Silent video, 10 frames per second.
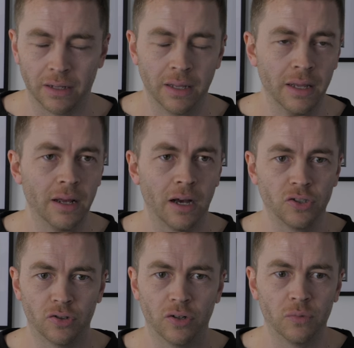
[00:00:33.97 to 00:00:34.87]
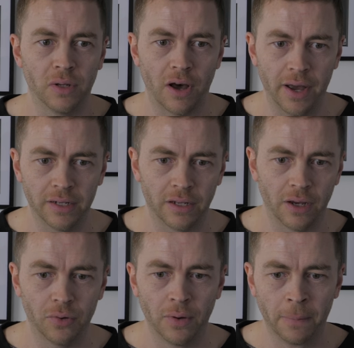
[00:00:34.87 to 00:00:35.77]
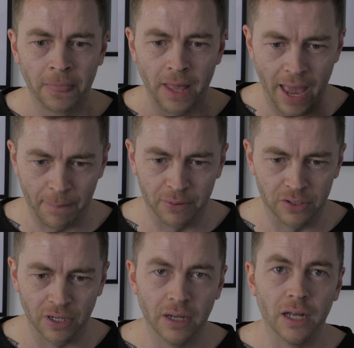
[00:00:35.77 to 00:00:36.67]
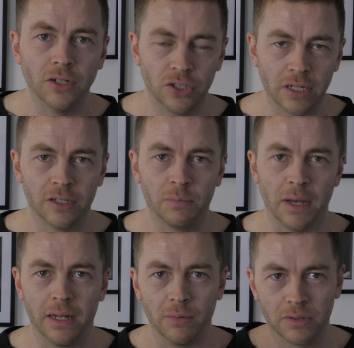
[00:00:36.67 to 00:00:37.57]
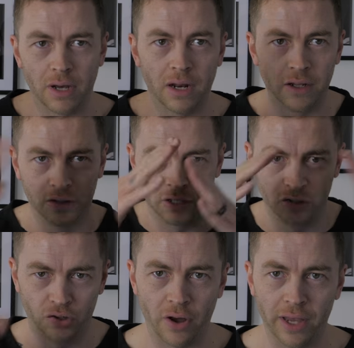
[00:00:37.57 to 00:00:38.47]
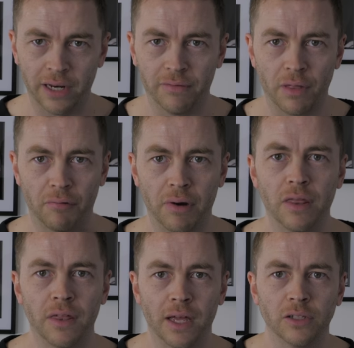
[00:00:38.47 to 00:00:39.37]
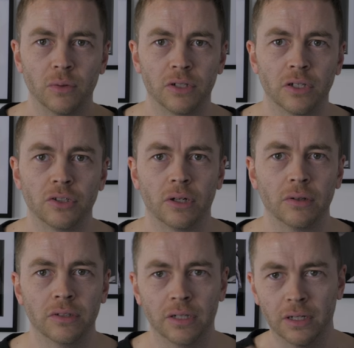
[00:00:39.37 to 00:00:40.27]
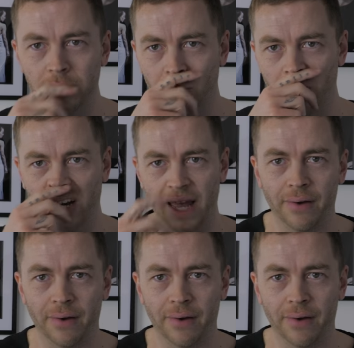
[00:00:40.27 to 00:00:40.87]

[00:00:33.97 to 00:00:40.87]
I struggled with ISO, aperture and shutter speed, and it was kind of the triangle of the three things which I struggled to work